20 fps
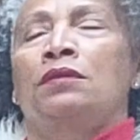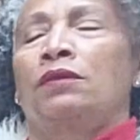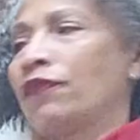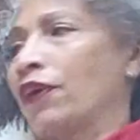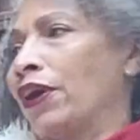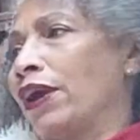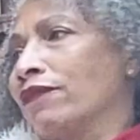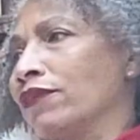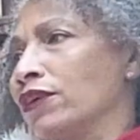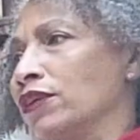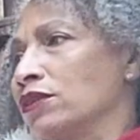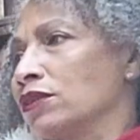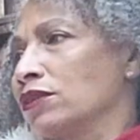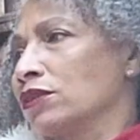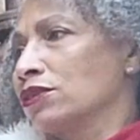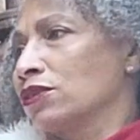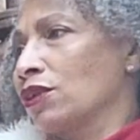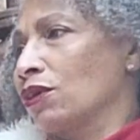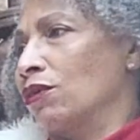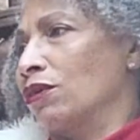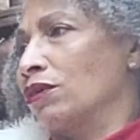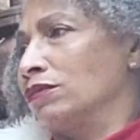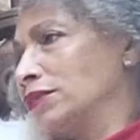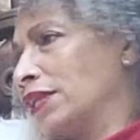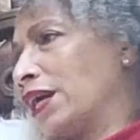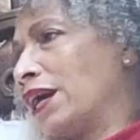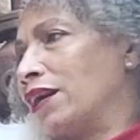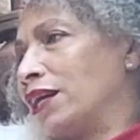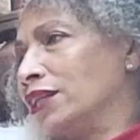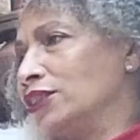forever, so
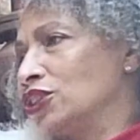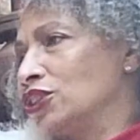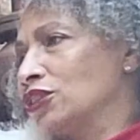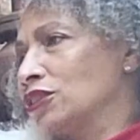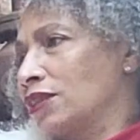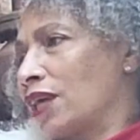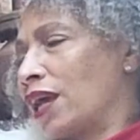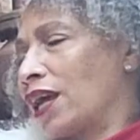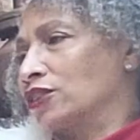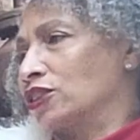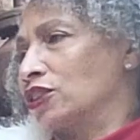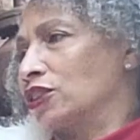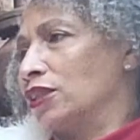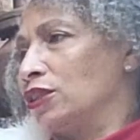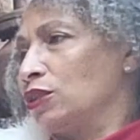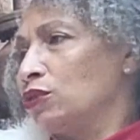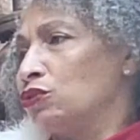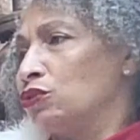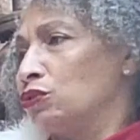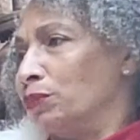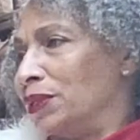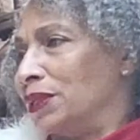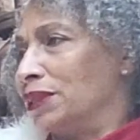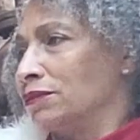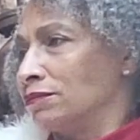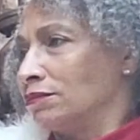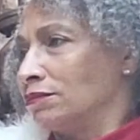now I just actually YouTube it.